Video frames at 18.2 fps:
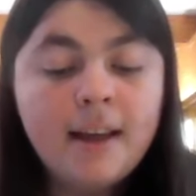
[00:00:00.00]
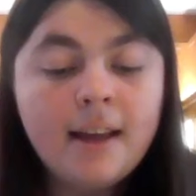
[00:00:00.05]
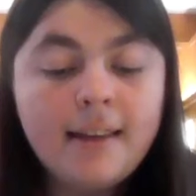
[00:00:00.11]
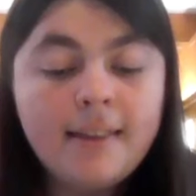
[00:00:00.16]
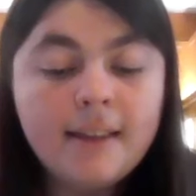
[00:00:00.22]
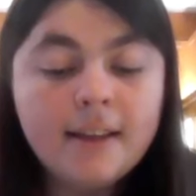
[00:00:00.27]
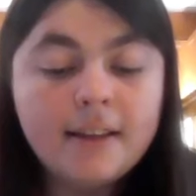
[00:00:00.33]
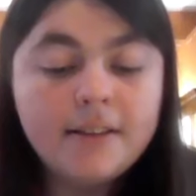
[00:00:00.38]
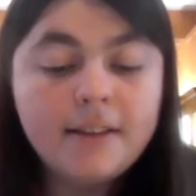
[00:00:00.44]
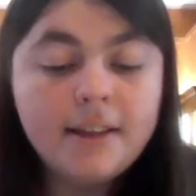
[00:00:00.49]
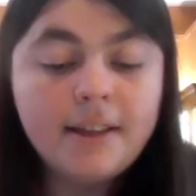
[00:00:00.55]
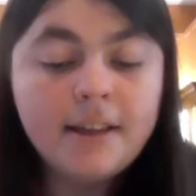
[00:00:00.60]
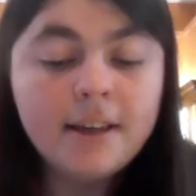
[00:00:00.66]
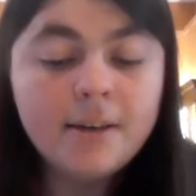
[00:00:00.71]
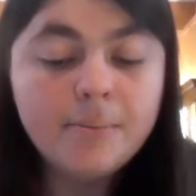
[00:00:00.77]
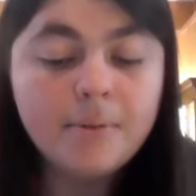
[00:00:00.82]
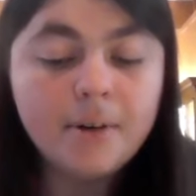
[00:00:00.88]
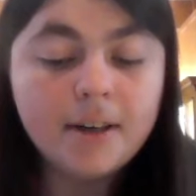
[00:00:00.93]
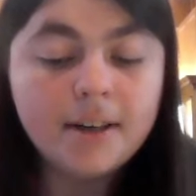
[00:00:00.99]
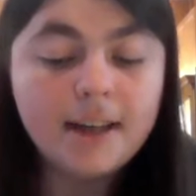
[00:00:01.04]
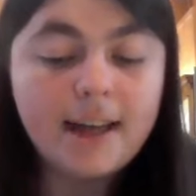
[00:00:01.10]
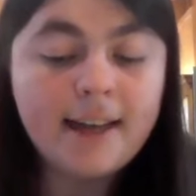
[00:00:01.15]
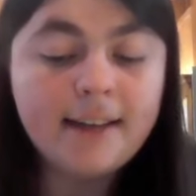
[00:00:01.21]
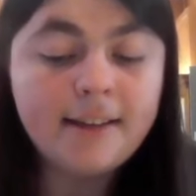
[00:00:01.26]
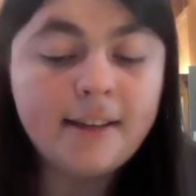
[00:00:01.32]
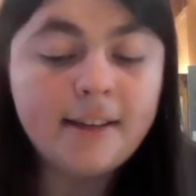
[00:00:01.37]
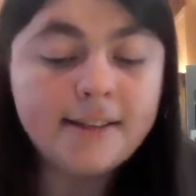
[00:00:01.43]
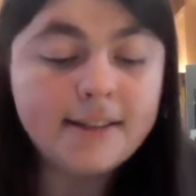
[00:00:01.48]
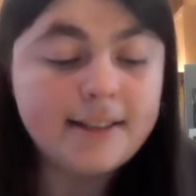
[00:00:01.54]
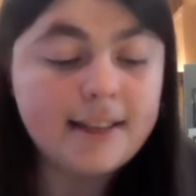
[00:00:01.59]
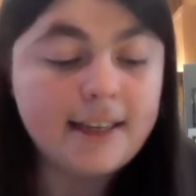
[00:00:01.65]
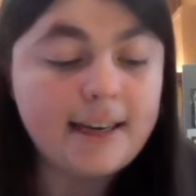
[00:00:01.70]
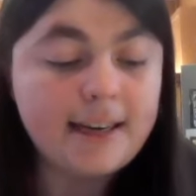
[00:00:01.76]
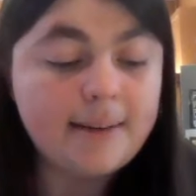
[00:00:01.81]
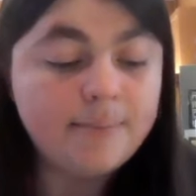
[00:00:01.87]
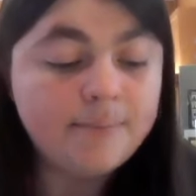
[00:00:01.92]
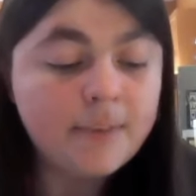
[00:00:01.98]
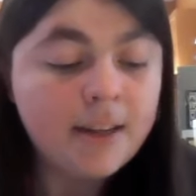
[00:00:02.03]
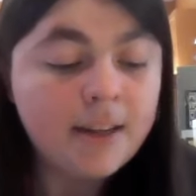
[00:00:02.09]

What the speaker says: and the Clearing Brick LLC,